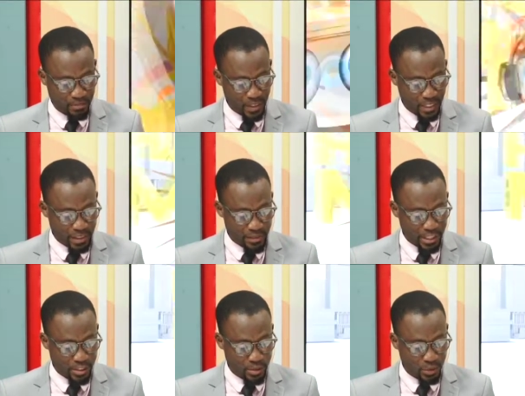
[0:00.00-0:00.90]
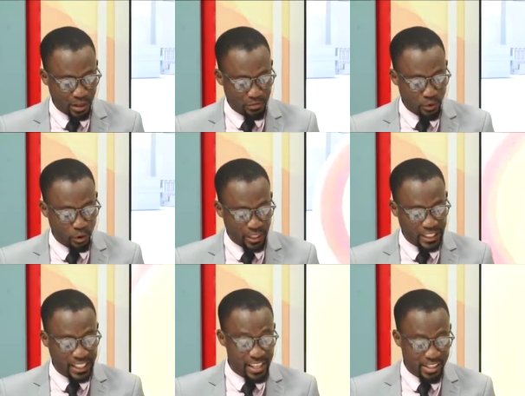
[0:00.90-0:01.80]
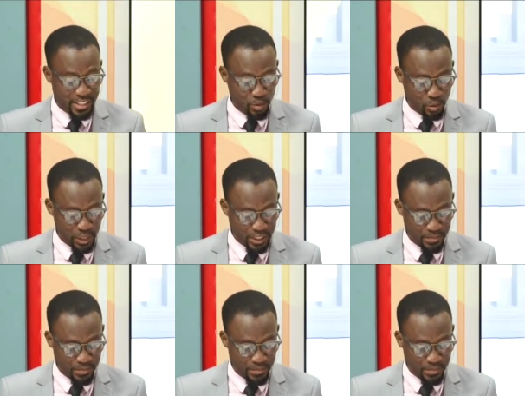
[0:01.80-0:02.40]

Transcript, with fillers: The event will afford key stakeholders